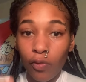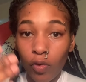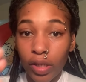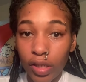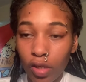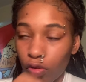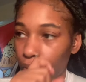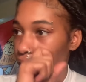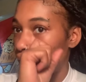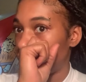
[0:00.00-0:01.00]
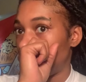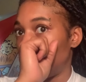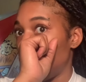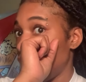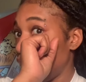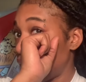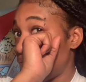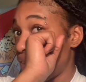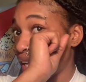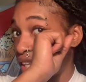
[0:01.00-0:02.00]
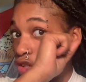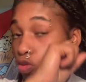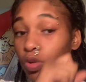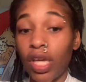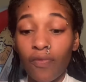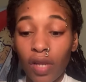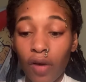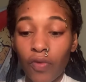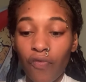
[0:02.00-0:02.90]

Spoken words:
will continue to protect you. The fact that you give love, the